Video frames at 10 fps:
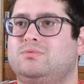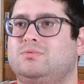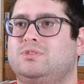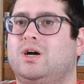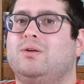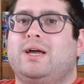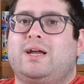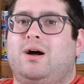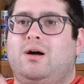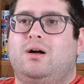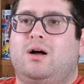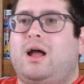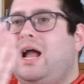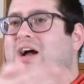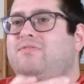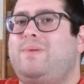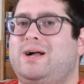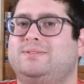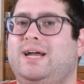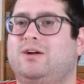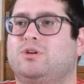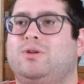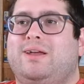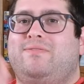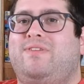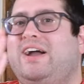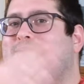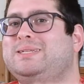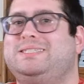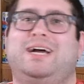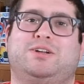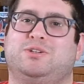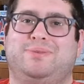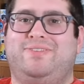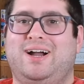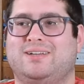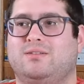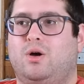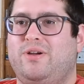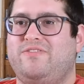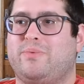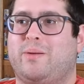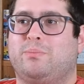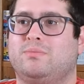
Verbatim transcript: Go like a half mile down. Go like five minutes down and you'll be fine. Away from them.